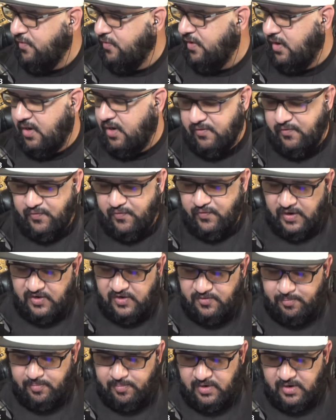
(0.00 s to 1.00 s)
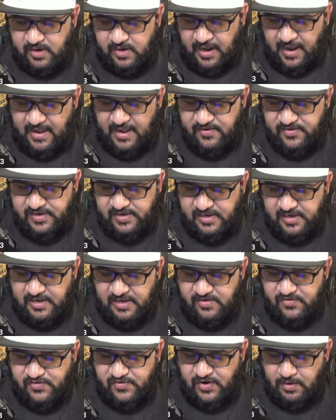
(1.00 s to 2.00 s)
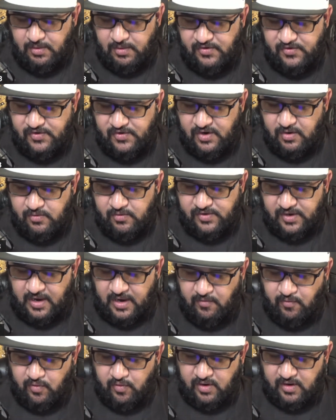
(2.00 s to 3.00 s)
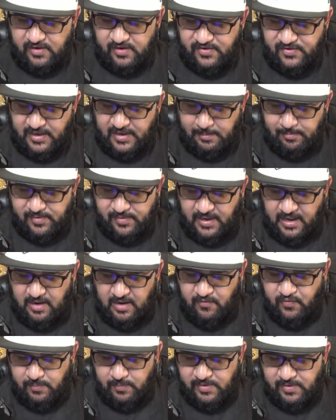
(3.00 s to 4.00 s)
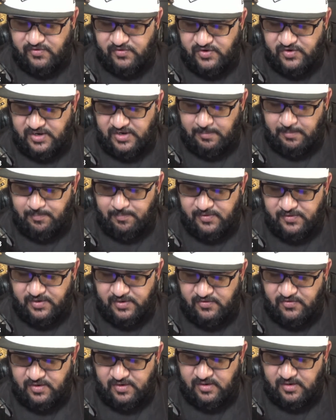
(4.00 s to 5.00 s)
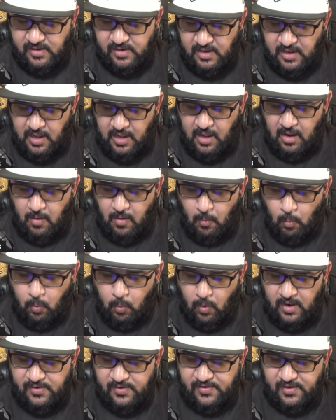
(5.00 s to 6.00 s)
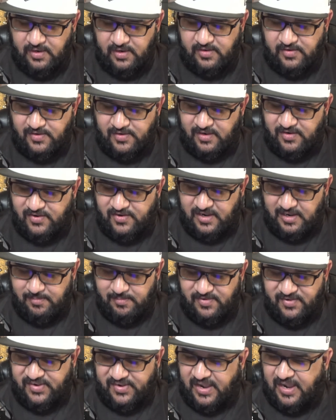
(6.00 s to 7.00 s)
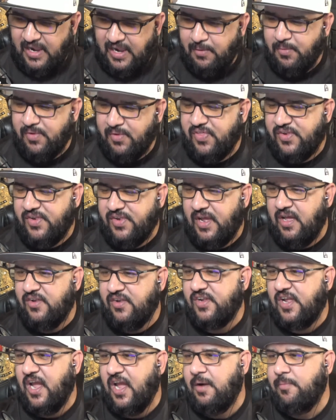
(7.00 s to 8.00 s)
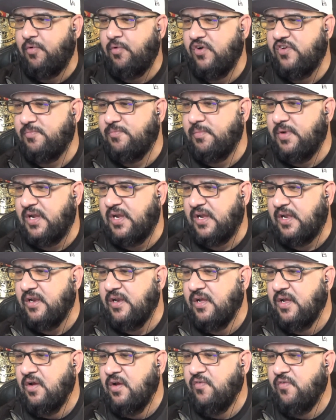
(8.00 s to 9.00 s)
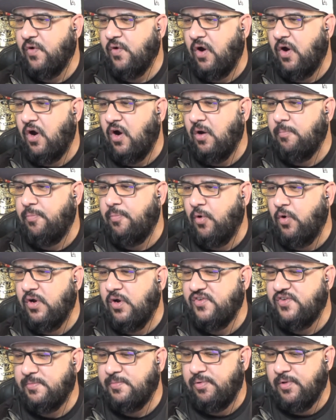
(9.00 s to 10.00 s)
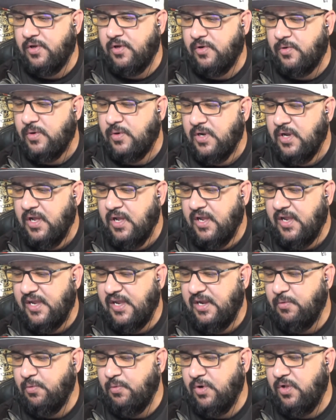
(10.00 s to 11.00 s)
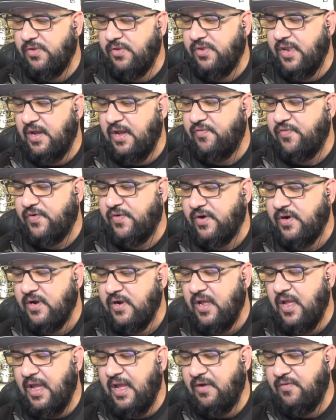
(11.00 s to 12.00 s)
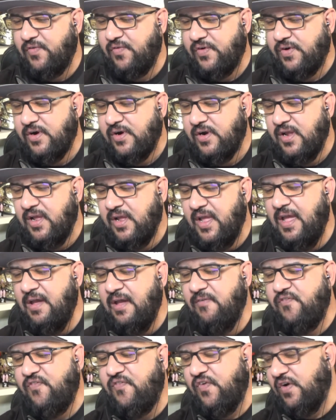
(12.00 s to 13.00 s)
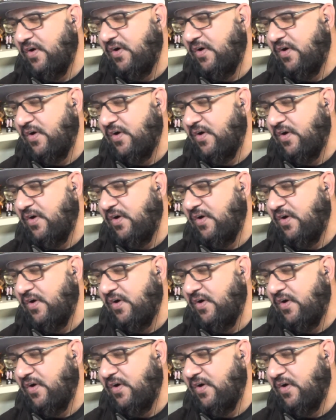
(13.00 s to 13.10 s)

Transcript: on Facebook asking, is Jerry Jones ever going to step down from the GM position? What does him staying with the Dallas Cowboys mean for our boys in blue? He will never, ever, ever